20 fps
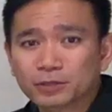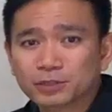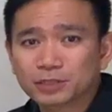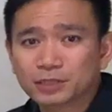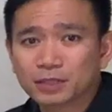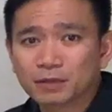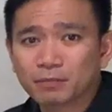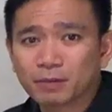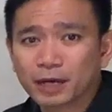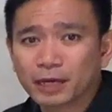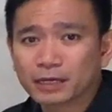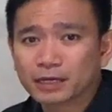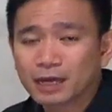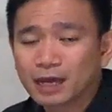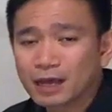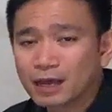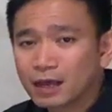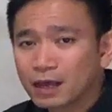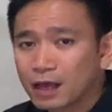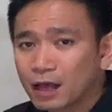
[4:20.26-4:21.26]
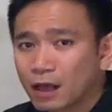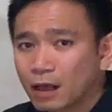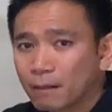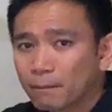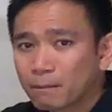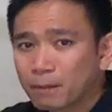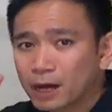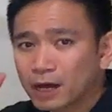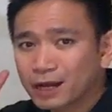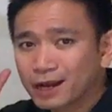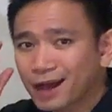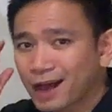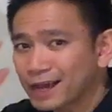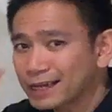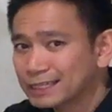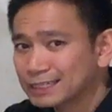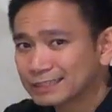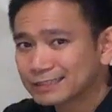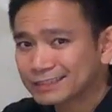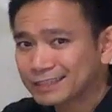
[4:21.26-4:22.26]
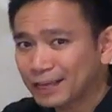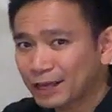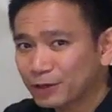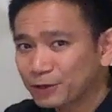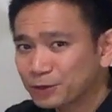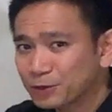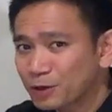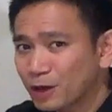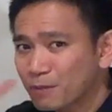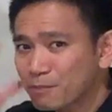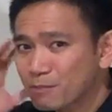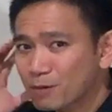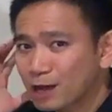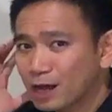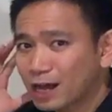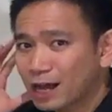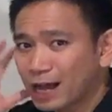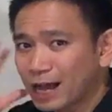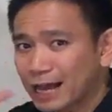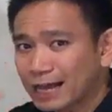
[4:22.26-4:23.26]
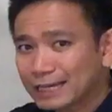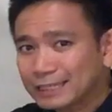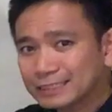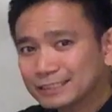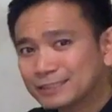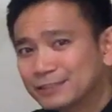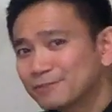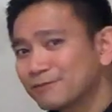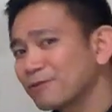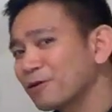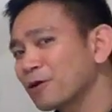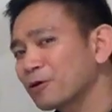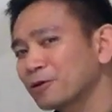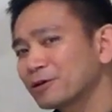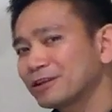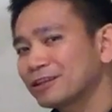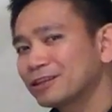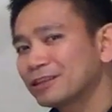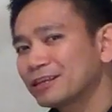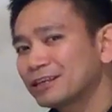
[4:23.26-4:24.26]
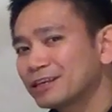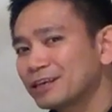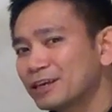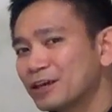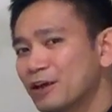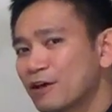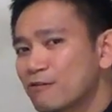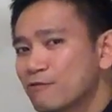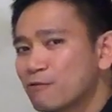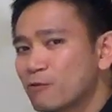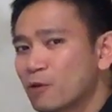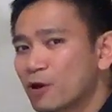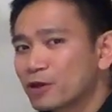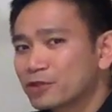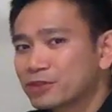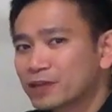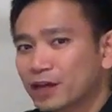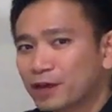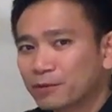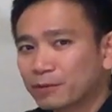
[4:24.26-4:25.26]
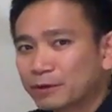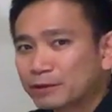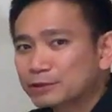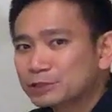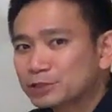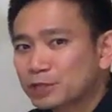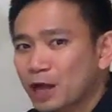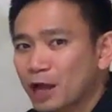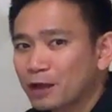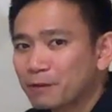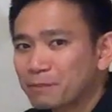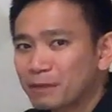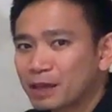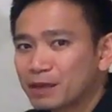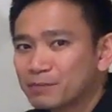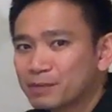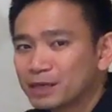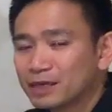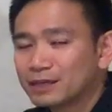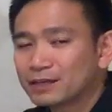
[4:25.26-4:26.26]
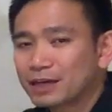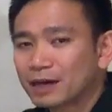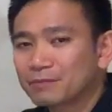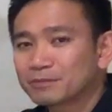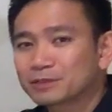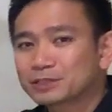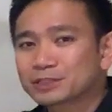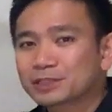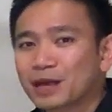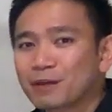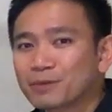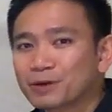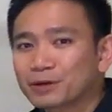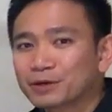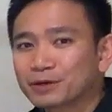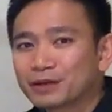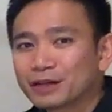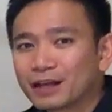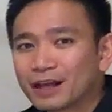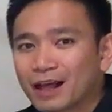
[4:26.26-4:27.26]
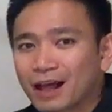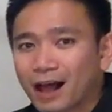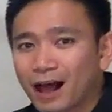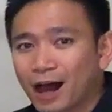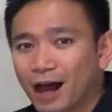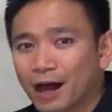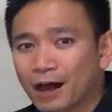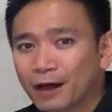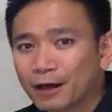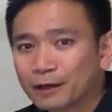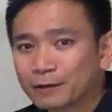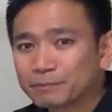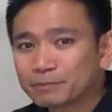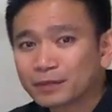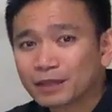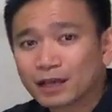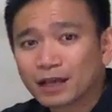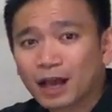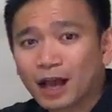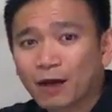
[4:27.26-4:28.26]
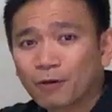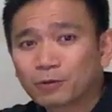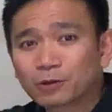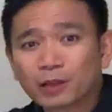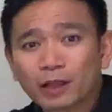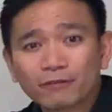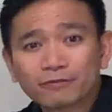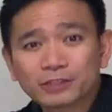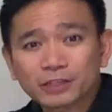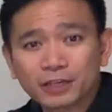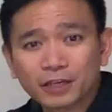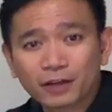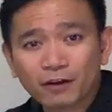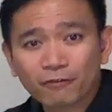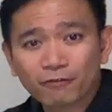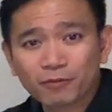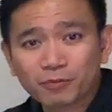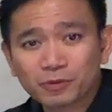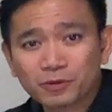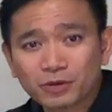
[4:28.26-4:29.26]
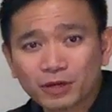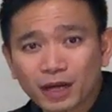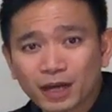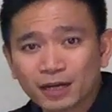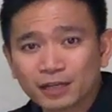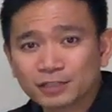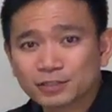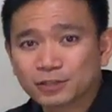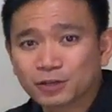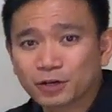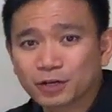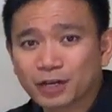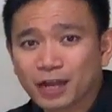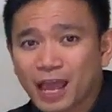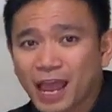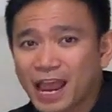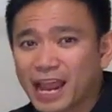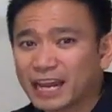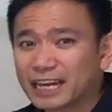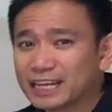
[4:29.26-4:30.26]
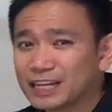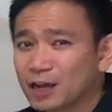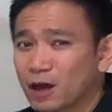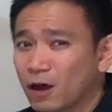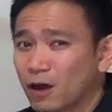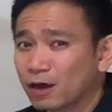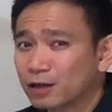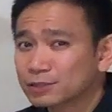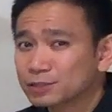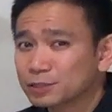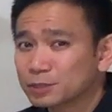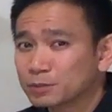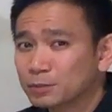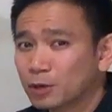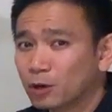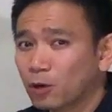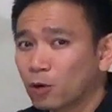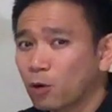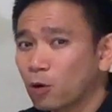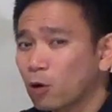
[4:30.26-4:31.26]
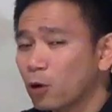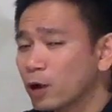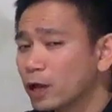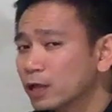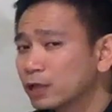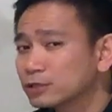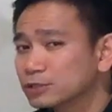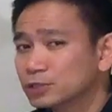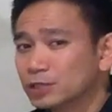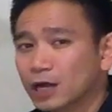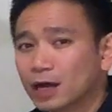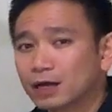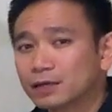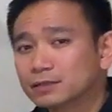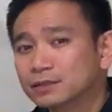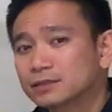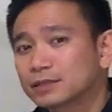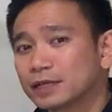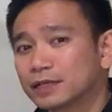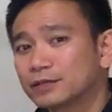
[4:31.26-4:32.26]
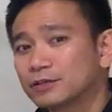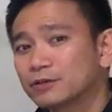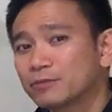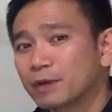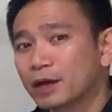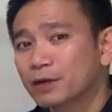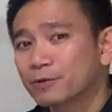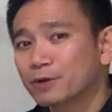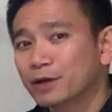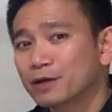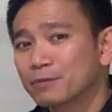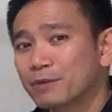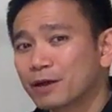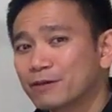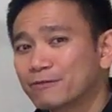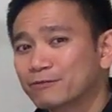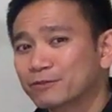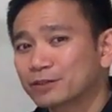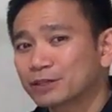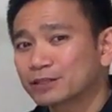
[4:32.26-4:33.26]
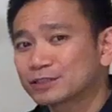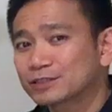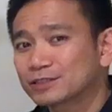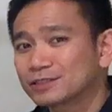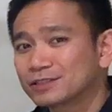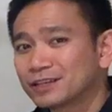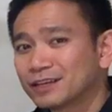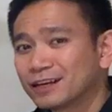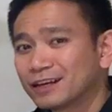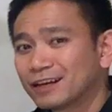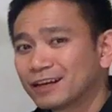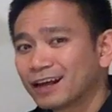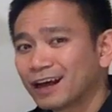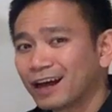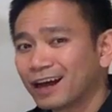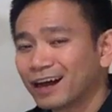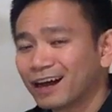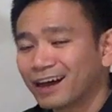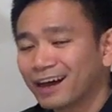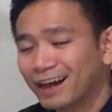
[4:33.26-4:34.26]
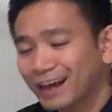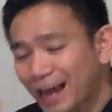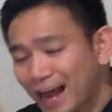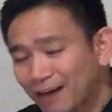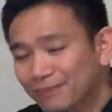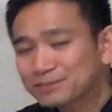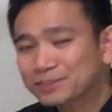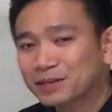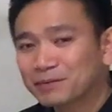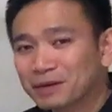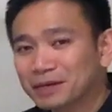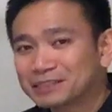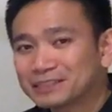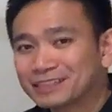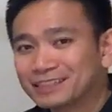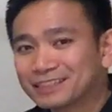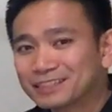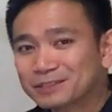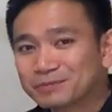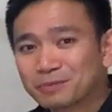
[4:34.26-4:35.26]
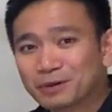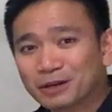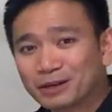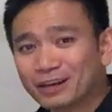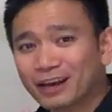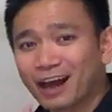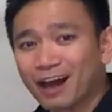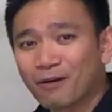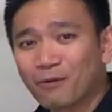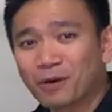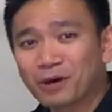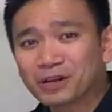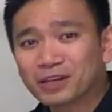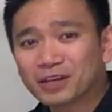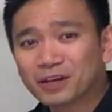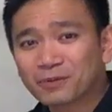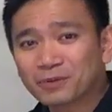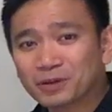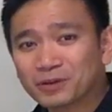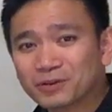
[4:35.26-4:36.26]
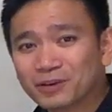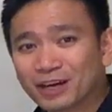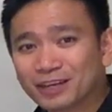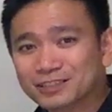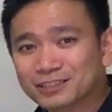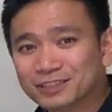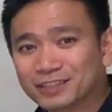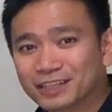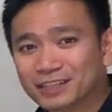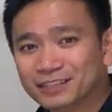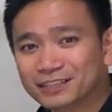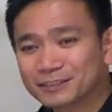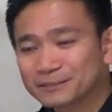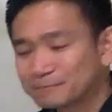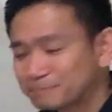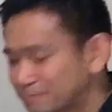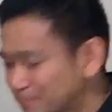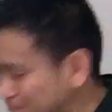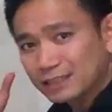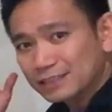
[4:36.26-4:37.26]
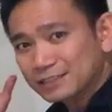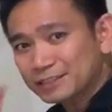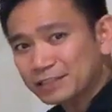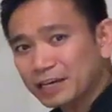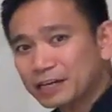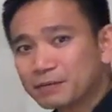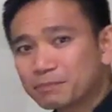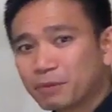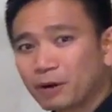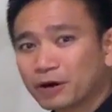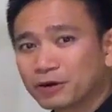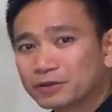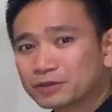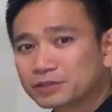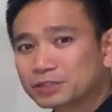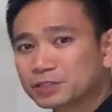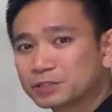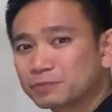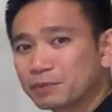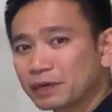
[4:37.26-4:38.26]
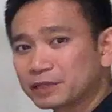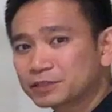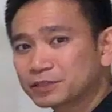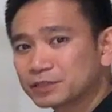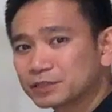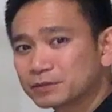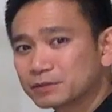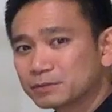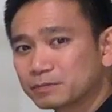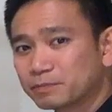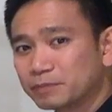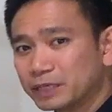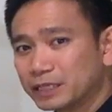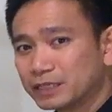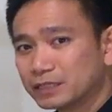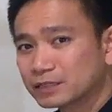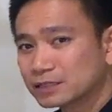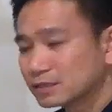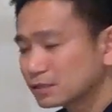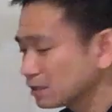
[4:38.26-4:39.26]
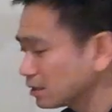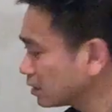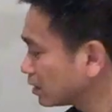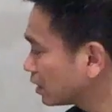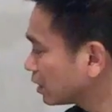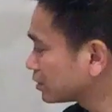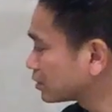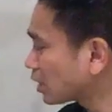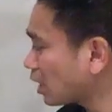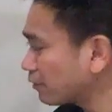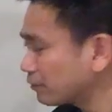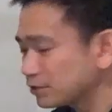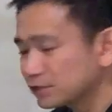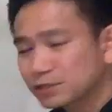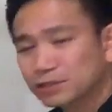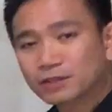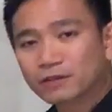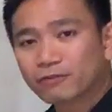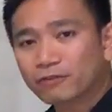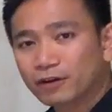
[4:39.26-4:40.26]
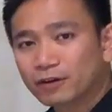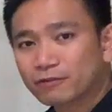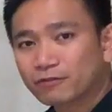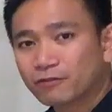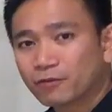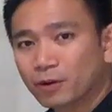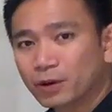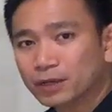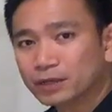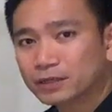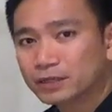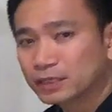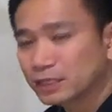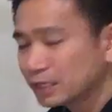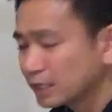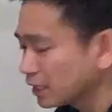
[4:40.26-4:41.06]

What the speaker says: pushing the bike, but I can tell you I'm kind of already thinking of what that rear shock may be come the summer. I would love to hear from you guys on any awesome coil shocks that you might recommend for this. I have some ideas, but I want to hear what you guys think. The second part of the suspension piece is obviously the front fork.